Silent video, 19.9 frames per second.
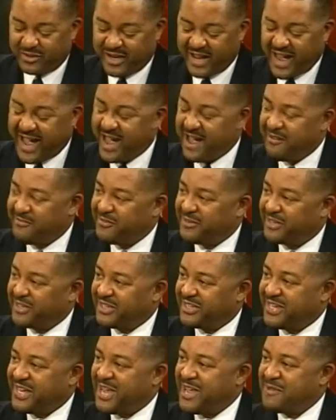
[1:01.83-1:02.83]
to have you
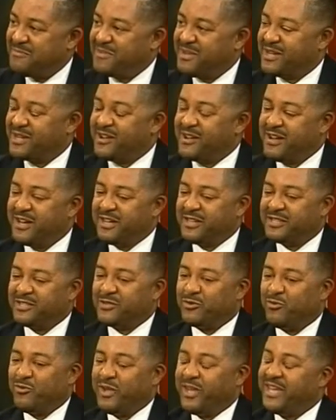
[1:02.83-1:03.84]
today because
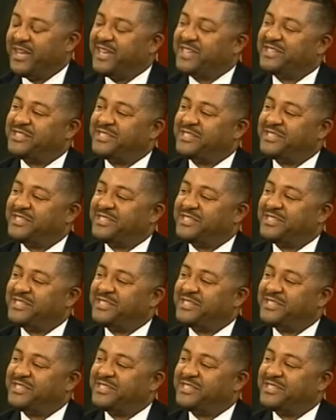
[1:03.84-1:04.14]
we get